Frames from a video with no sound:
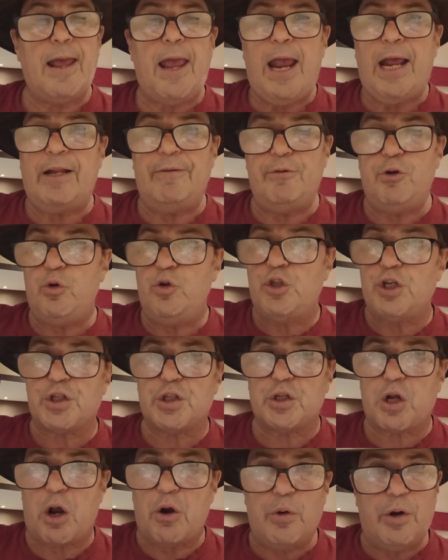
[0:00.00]
And if you
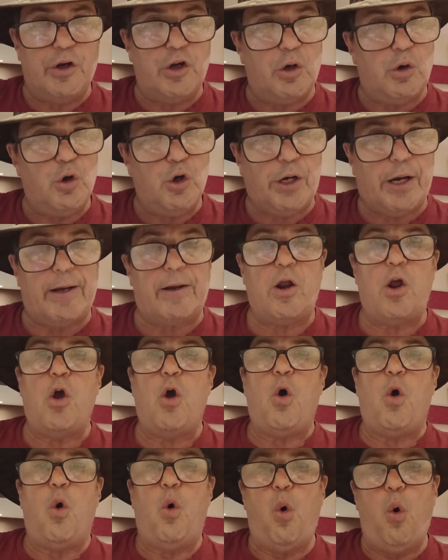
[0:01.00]
just go and you look at
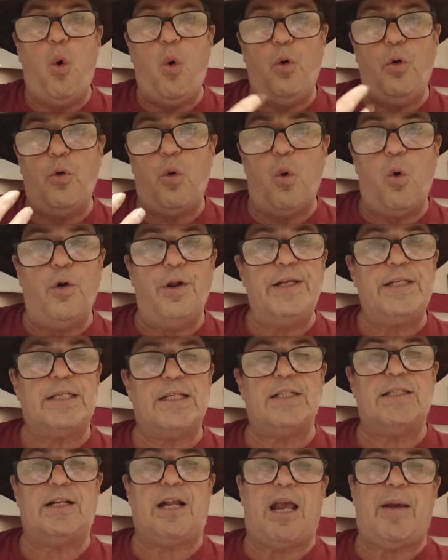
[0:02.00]
all these
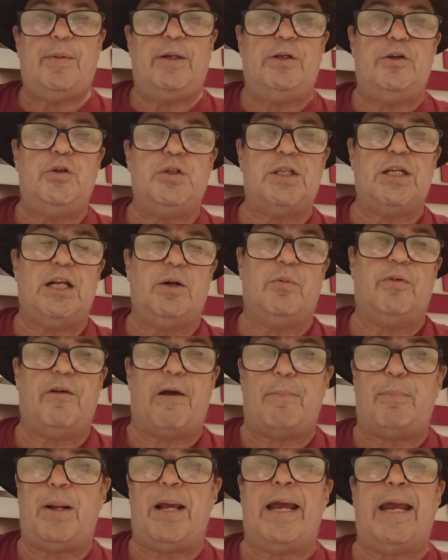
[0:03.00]
things that are happening in New Zealand with
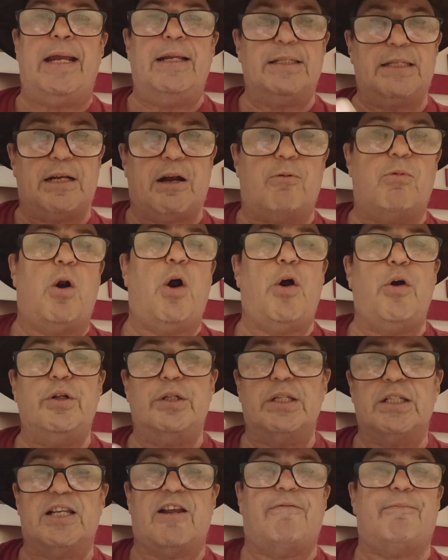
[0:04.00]
our planes and our roads
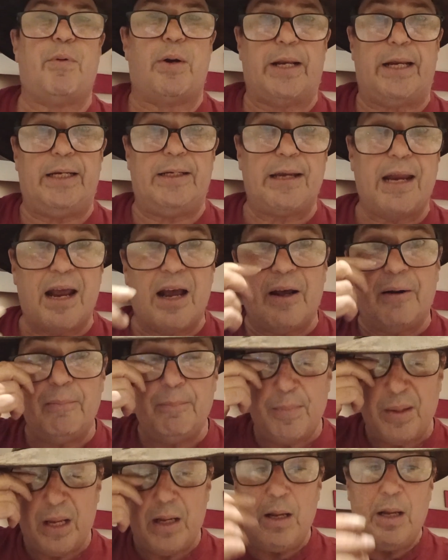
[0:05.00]
and stuff breaking
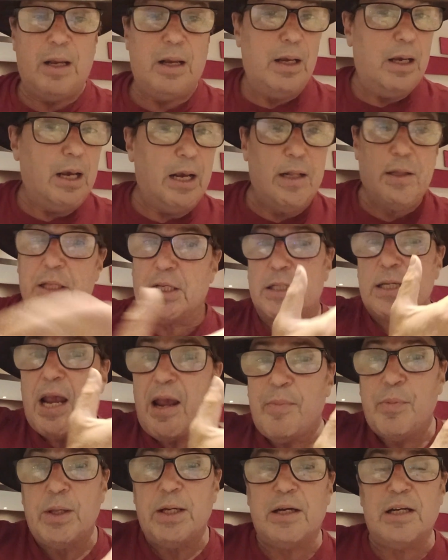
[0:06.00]
down, the
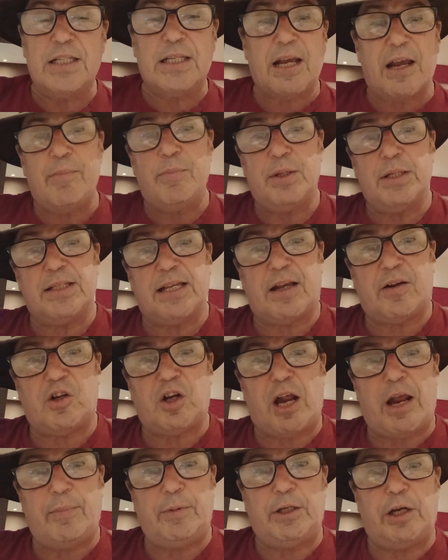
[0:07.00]
same thing's
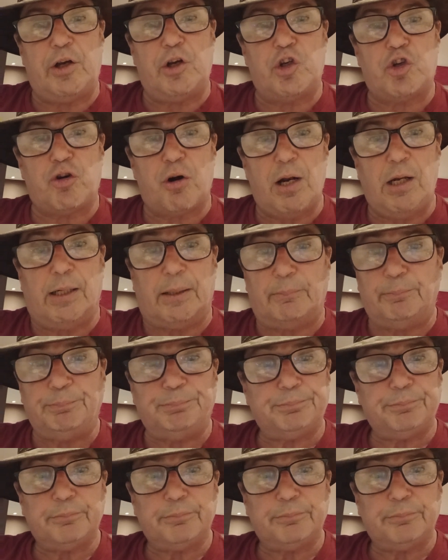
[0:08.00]
actually happening in Australia.